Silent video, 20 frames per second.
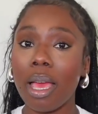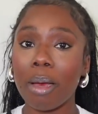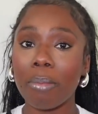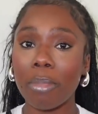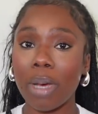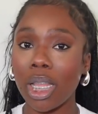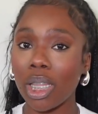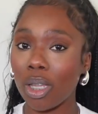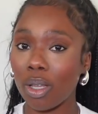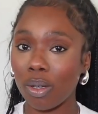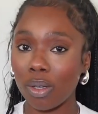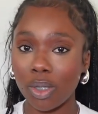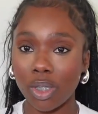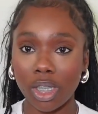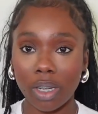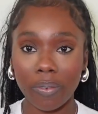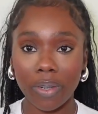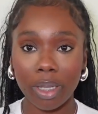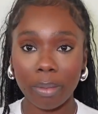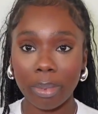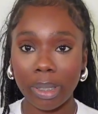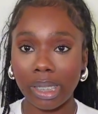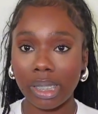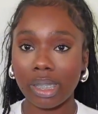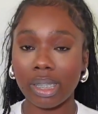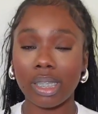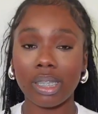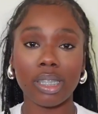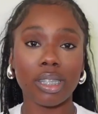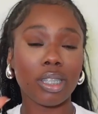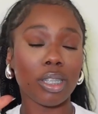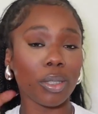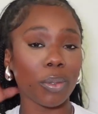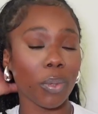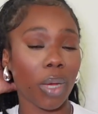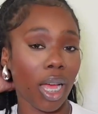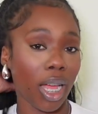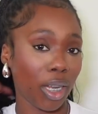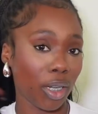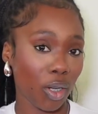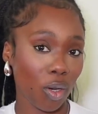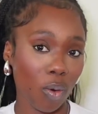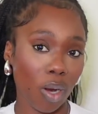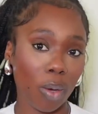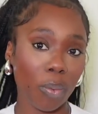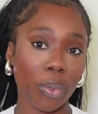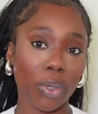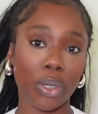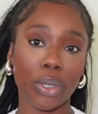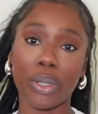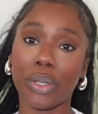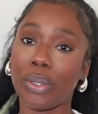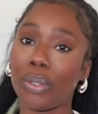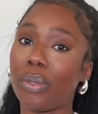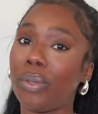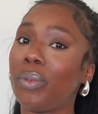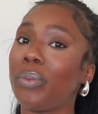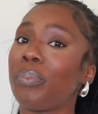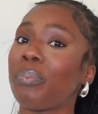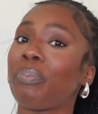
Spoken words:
my longevity business. This is what I know I want to do.